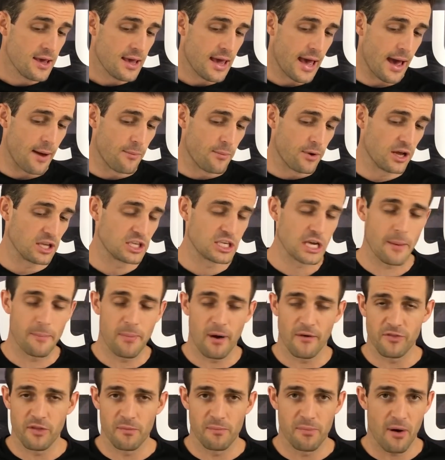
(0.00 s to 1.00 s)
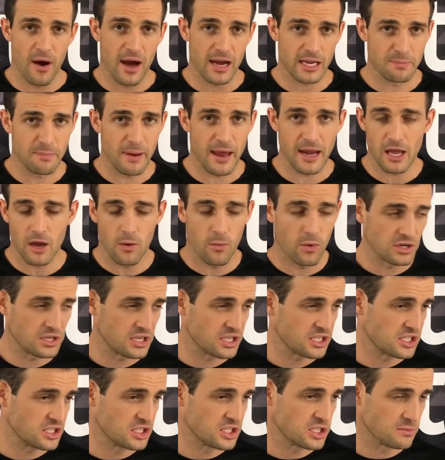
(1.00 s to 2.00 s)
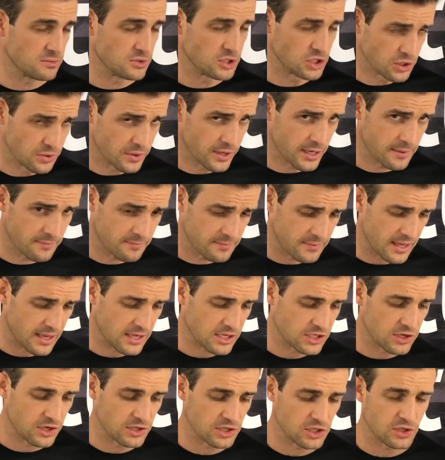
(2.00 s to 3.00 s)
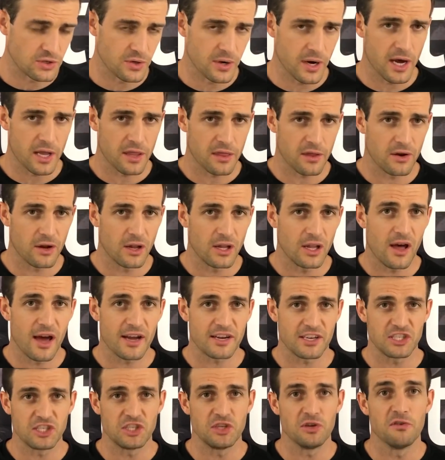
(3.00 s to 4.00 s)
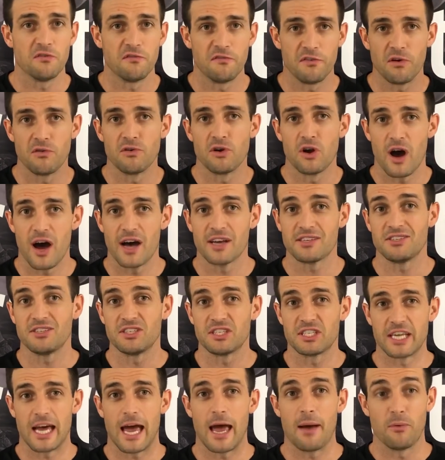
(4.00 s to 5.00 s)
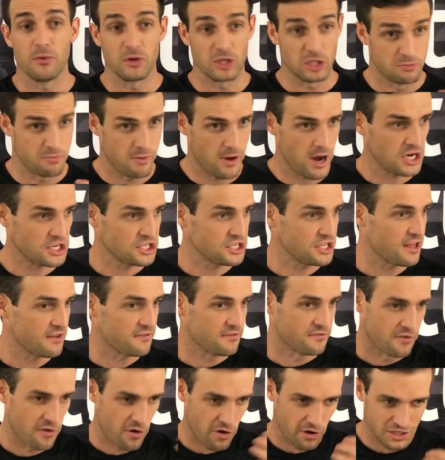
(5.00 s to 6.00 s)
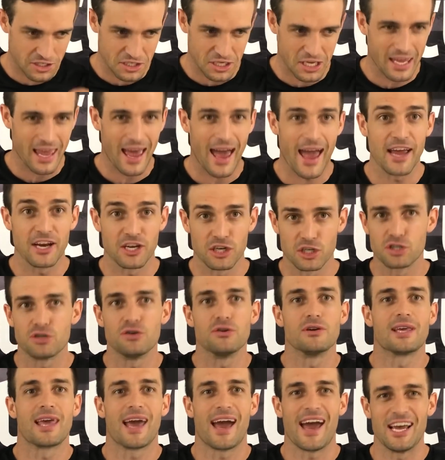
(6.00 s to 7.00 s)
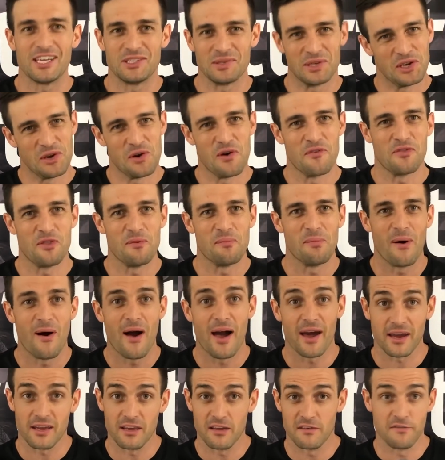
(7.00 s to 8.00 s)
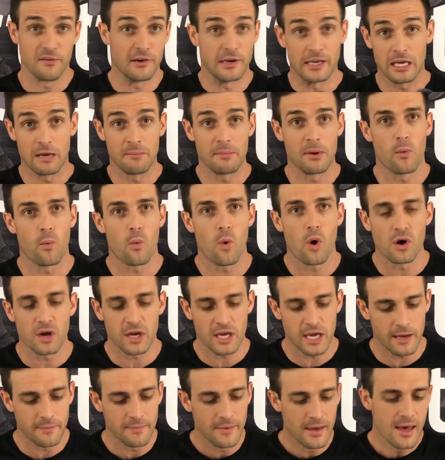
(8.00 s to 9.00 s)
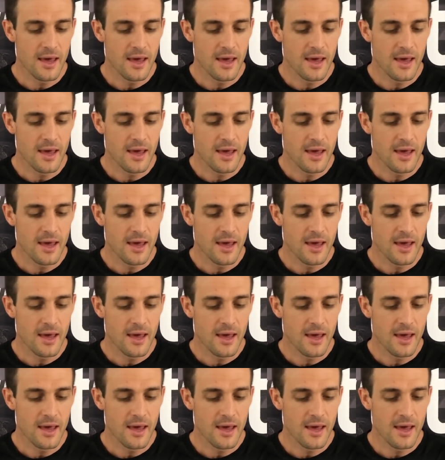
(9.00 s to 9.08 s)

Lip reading: When I jump off the bike, depending on what distance I'm doing in terms of triathlon, I like to still feel nice and stable, especially that first K to 2Ks when you're off the bike and you're feeling a bit wonky.